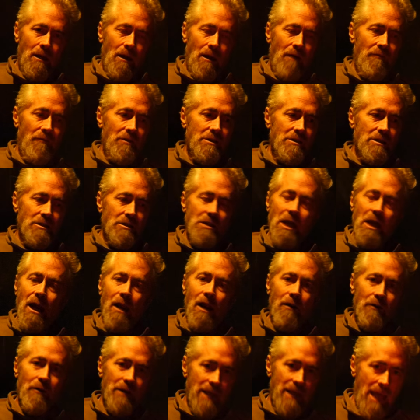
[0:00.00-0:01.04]
of this
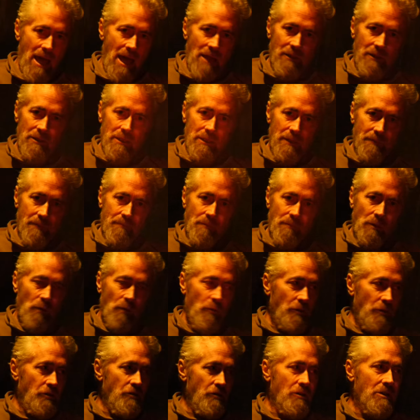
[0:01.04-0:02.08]
entire reality.
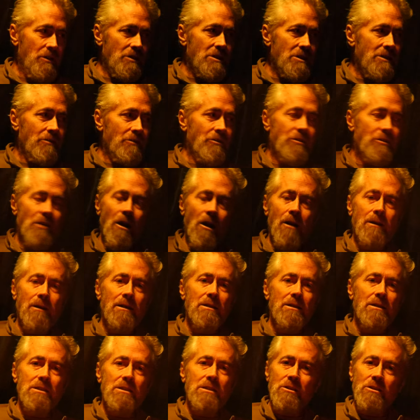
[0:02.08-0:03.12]
What you consider
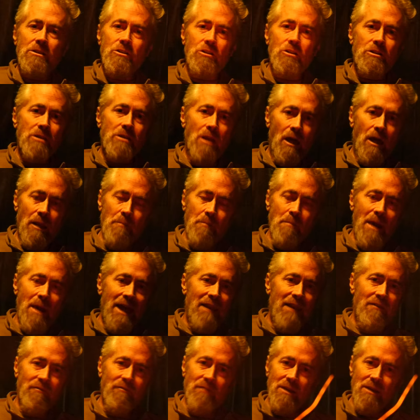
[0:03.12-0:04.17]
darkness is just
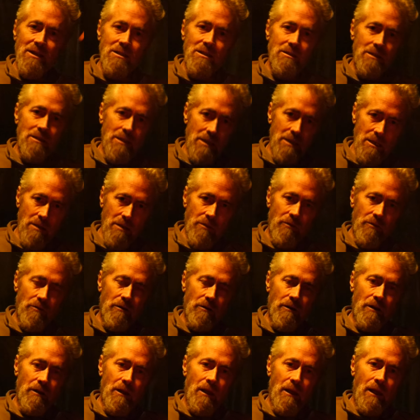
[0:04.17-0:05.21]
unmanifested ether,
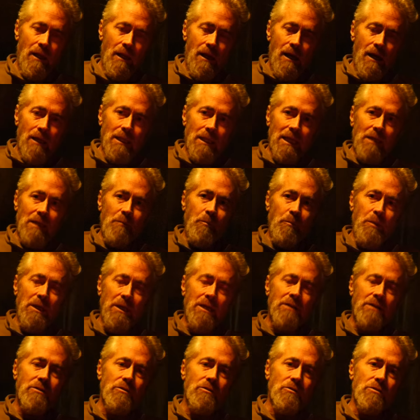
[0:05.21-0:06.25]
like
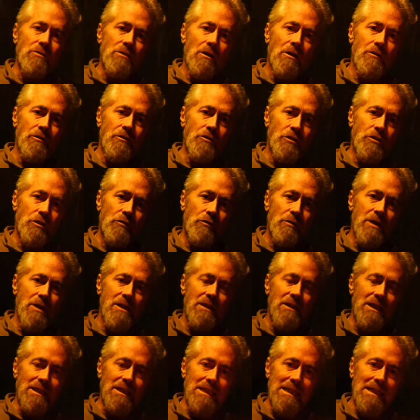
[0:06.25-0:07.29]
pixels on your screen
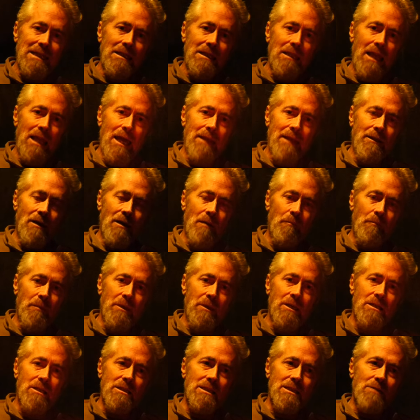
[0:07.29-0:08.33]
that didn't light up
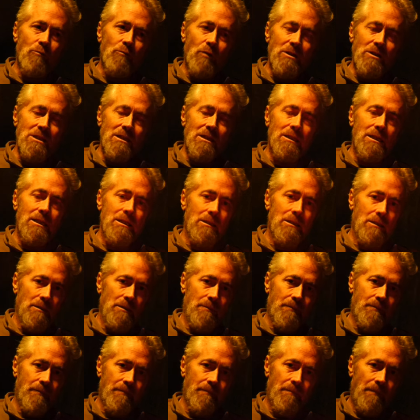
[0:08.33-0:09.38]
because it wasn't needed.
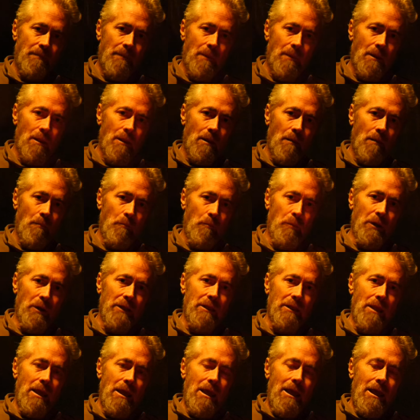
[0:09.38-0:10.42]
But
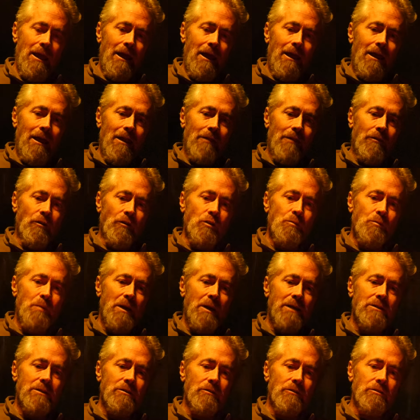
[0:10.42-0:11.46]
those
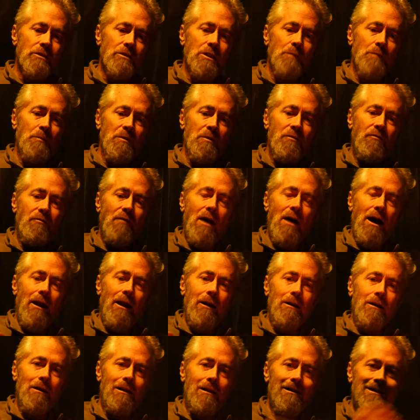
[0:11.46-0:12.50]
pixels could be
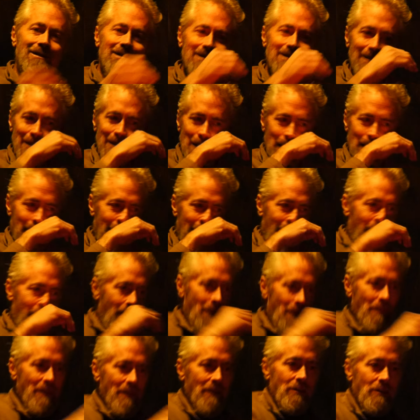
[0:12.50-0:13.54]
fire.
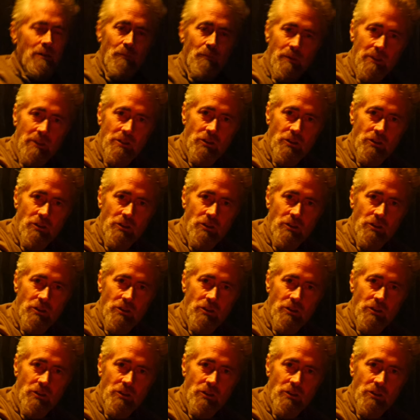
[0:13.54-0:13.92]
They could be a